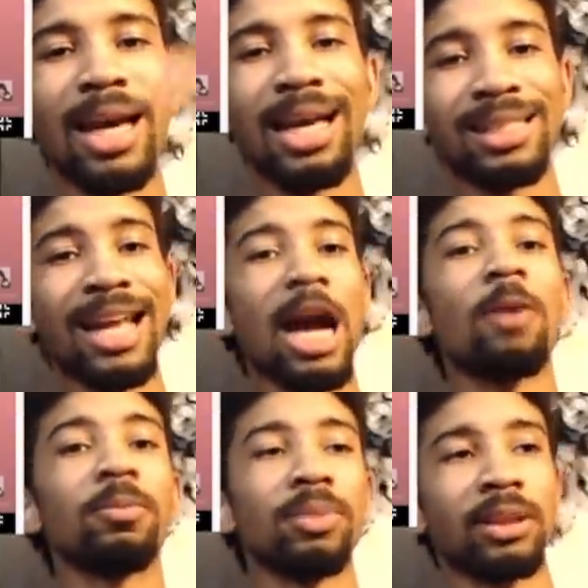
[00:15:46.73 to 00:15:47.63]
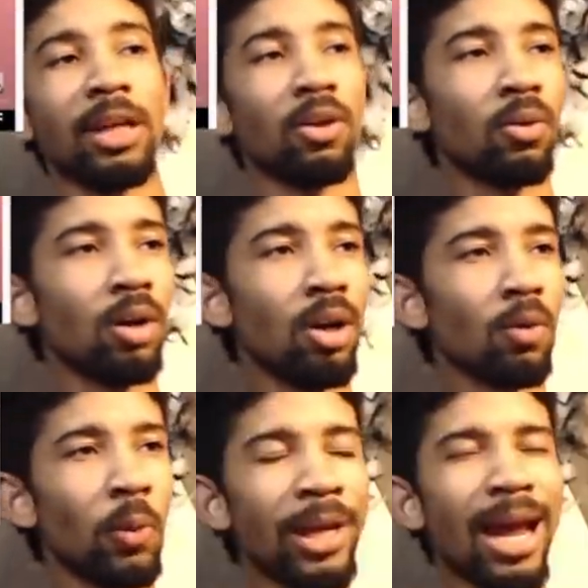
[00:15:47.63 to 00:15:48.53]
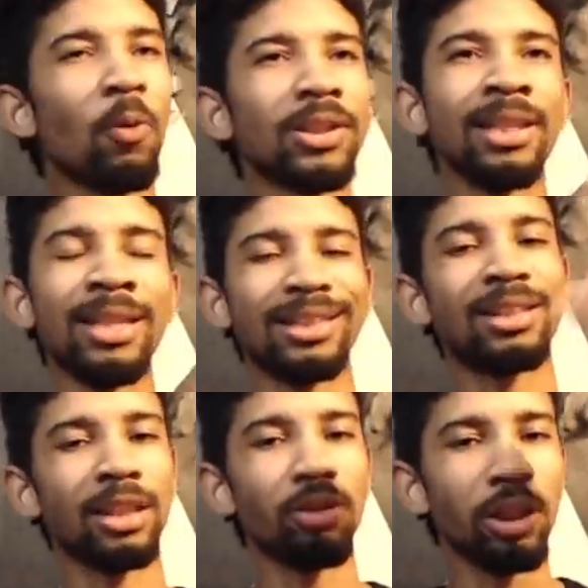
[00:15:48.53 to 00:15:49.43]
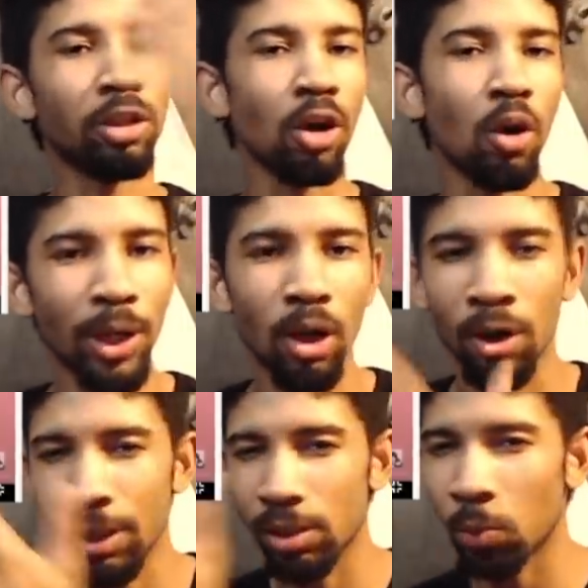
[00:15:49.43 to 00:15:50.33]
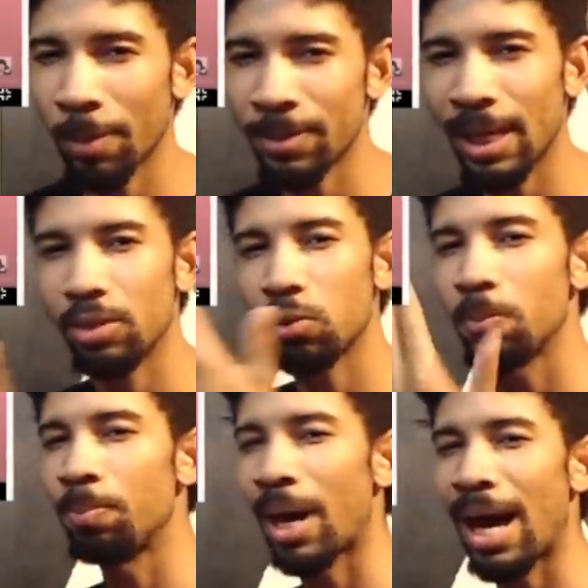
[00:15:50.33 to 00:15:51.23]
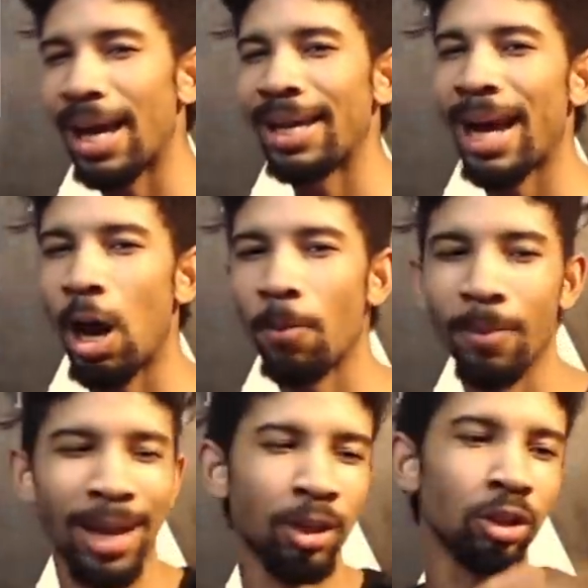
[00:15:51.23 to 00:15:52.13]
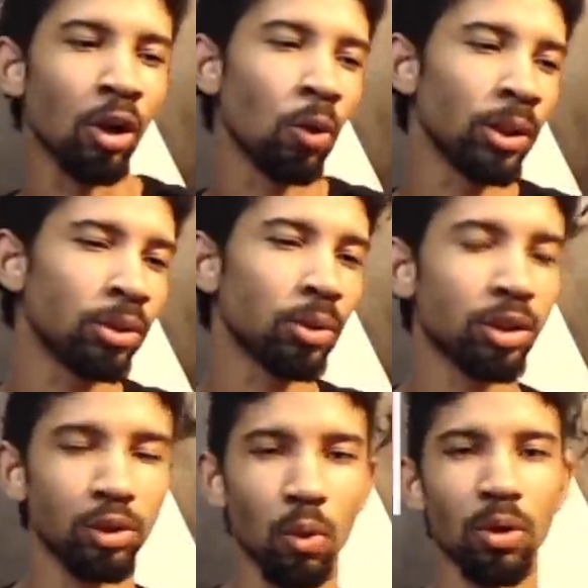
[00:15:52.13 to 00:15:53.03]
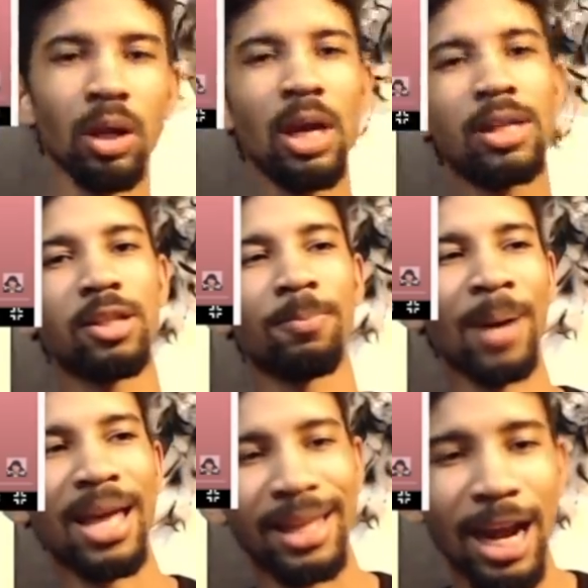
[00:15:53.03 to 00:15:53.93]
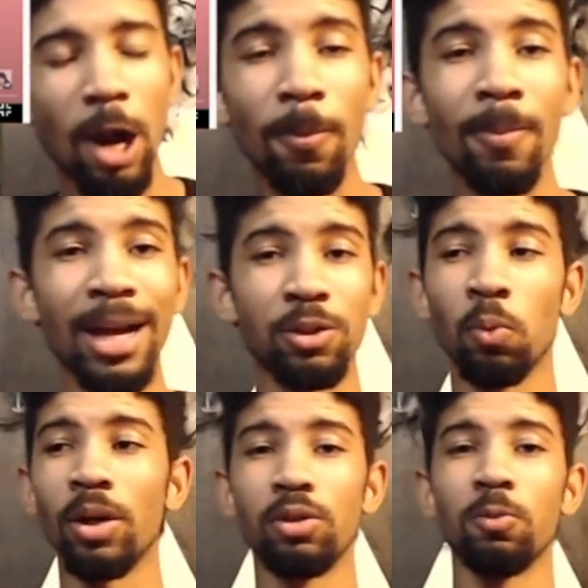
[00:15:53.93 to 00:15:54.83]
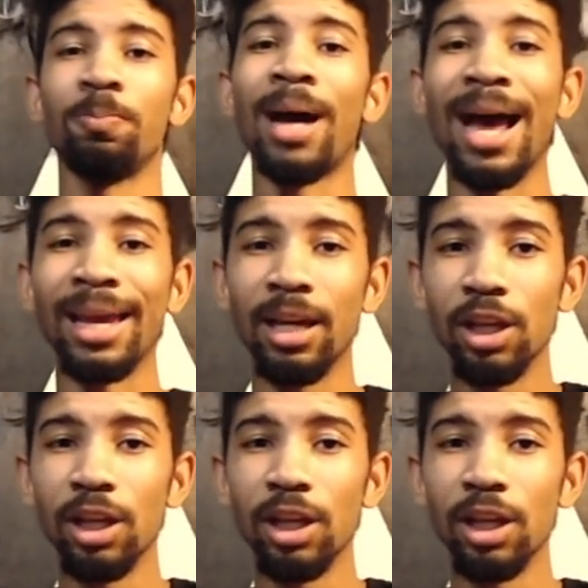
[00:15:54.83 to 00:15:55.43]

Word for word: as an album sale when I wasn't necessarily going on his website to buy an album. I didn't go into a store to buy that album. I just wanted to buy